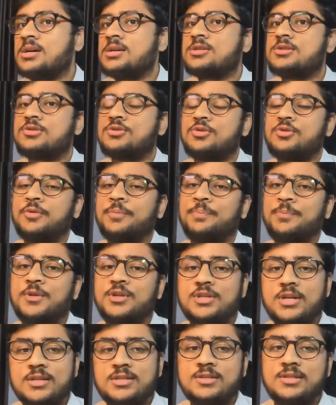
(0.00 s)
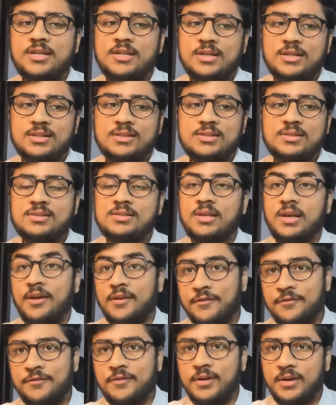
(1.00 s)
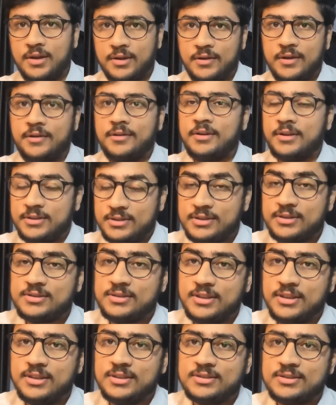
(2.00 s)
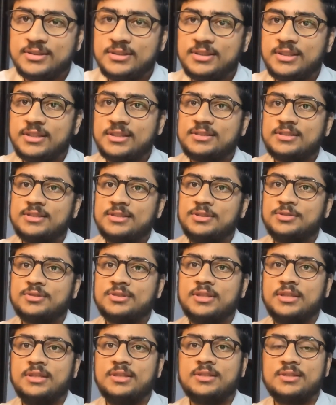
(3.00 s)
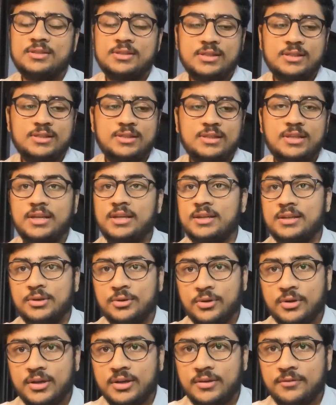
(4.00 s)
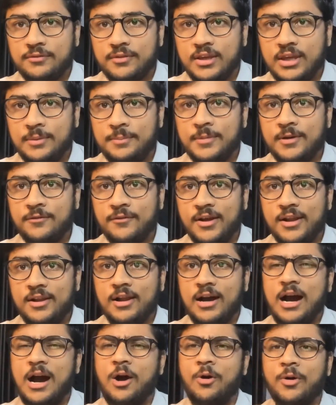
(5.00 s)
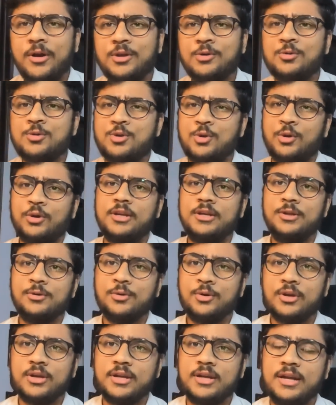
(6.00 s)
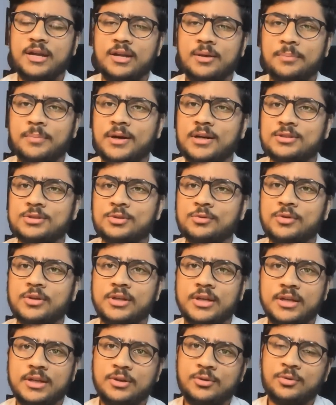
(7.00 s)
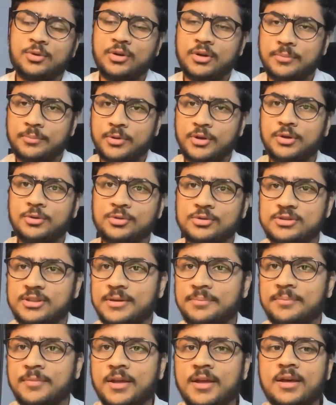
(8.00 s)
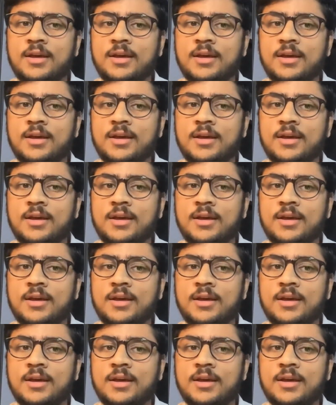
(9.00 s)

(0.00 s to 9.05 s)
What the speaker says: So the judge then asks, if it is the instant case that you're saying that they are not keeping well, how are you sure that you're going to get a passover and you're going to produce them?